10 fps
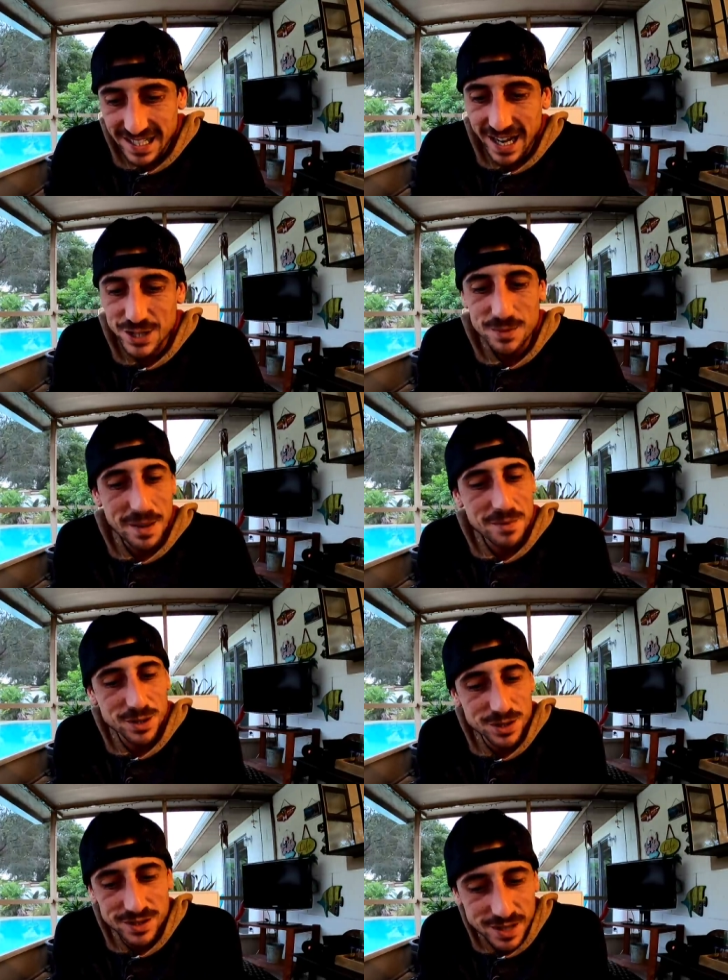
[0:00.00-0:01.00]
Guys, you remember
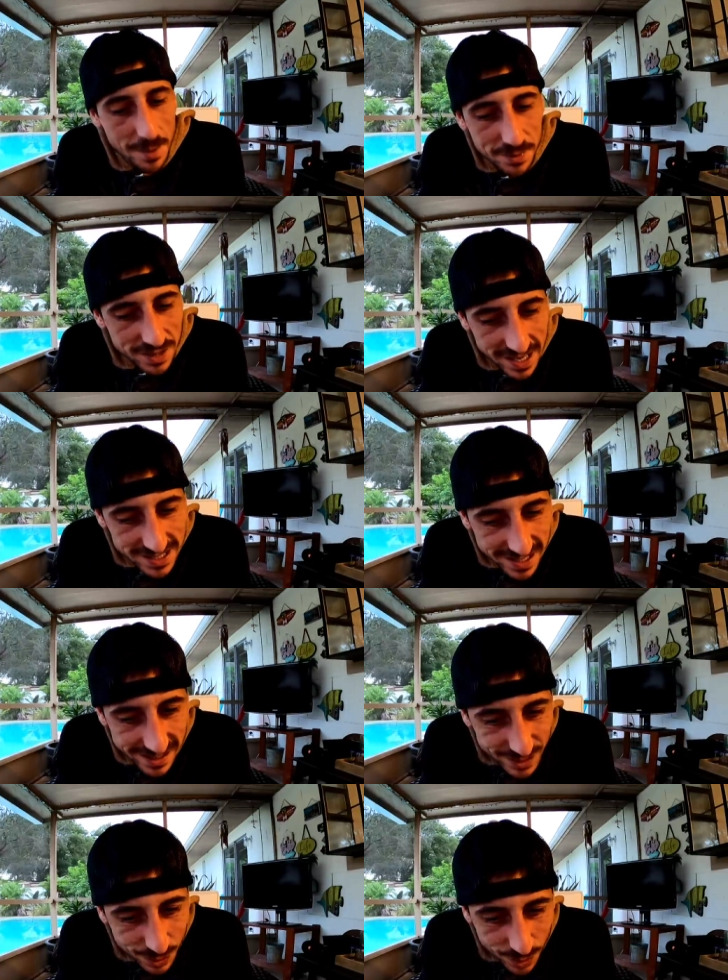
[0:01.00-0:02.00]
a couple days
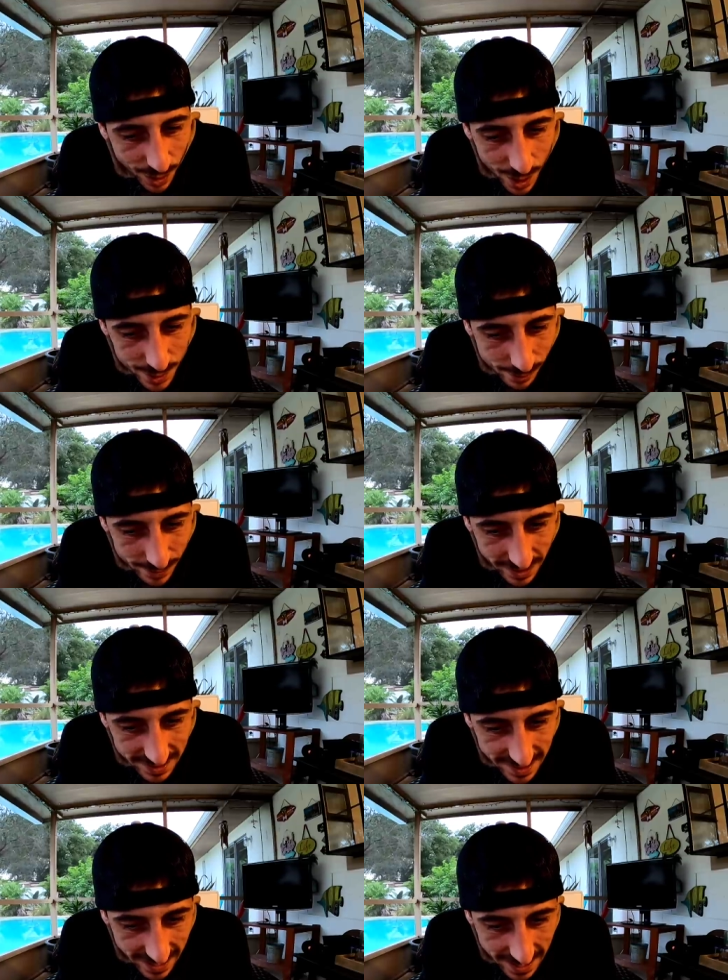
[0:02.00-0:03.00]
ago I scored a hundo on
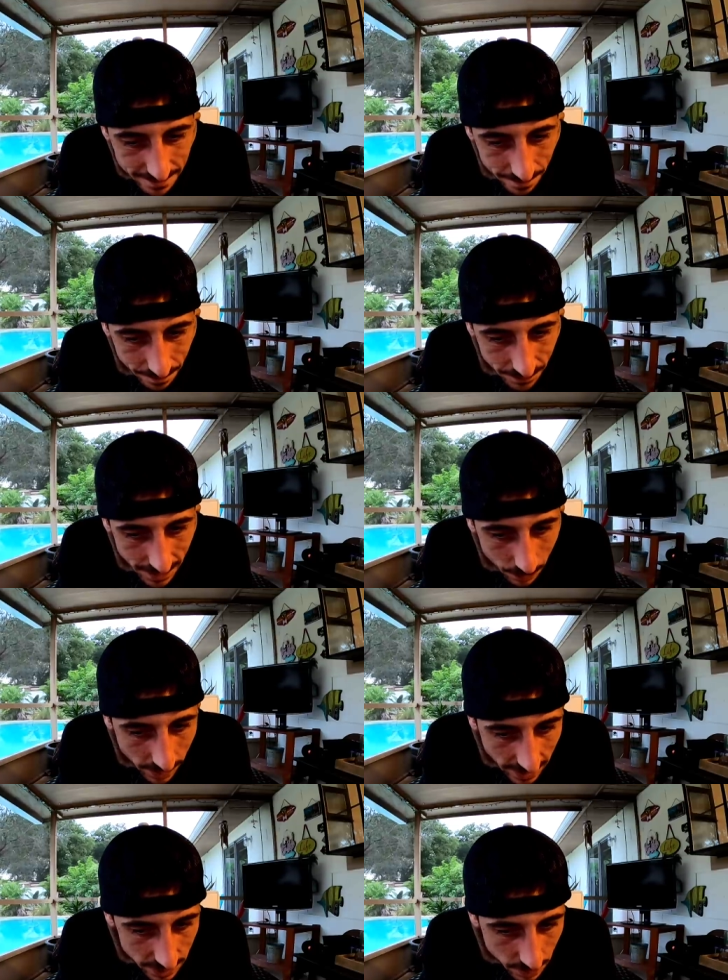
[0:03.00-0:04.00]
this ticket?
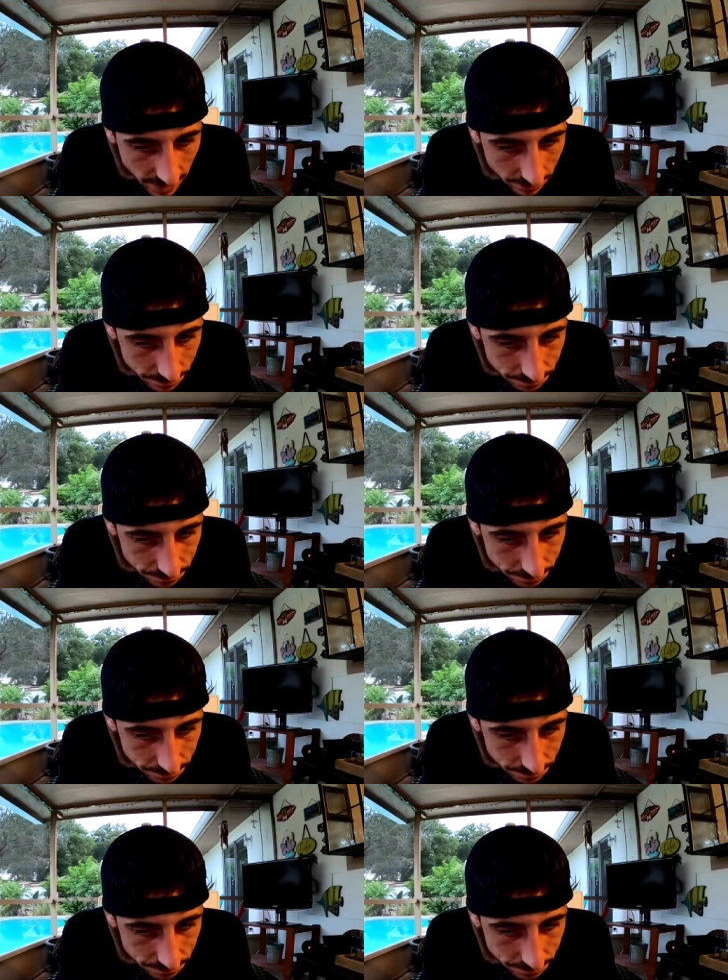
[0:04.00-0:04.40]
Well, guess what?